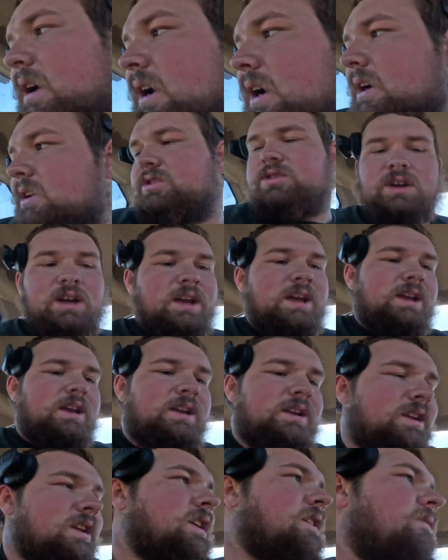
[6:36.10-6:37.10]
I'll try
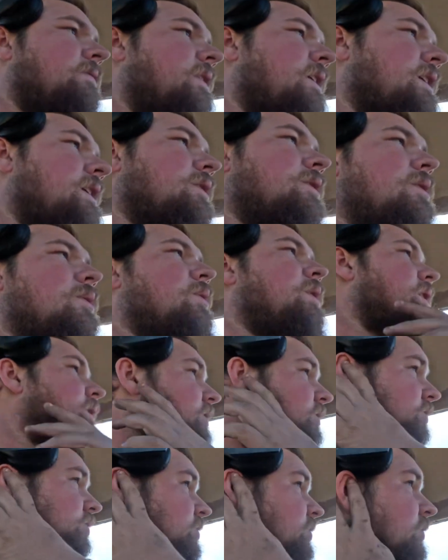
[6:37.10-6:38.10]
and get a video in a week
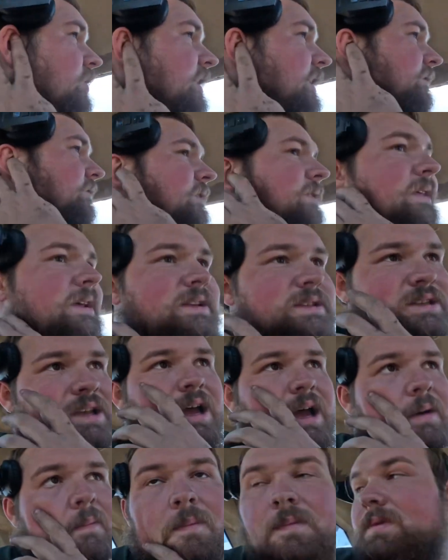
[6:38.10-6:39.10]
or two when everything's
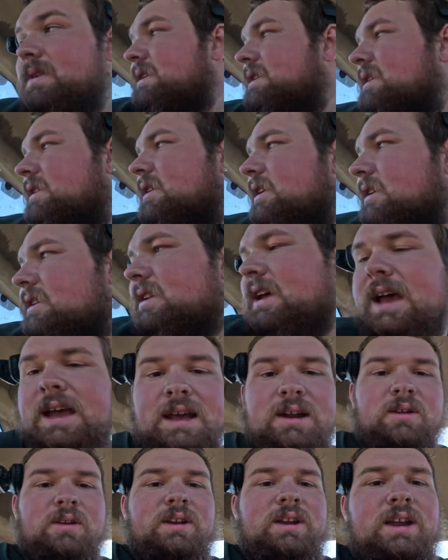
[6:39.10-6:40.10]
up and
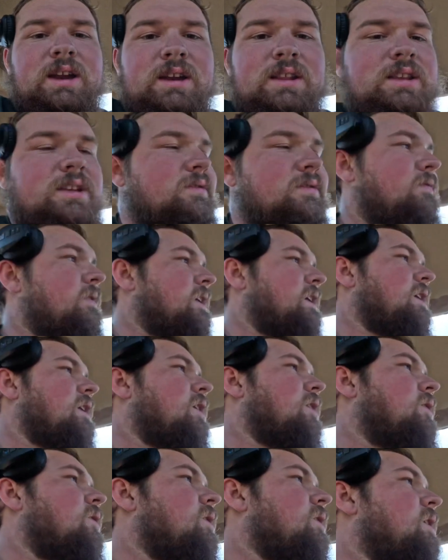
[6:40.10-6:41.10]
tag it on the end of this
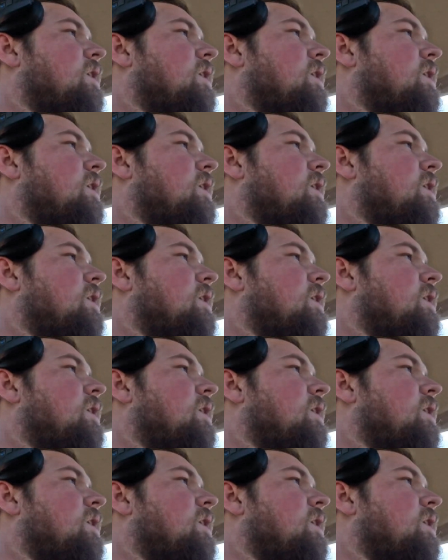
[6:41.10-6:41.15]
video.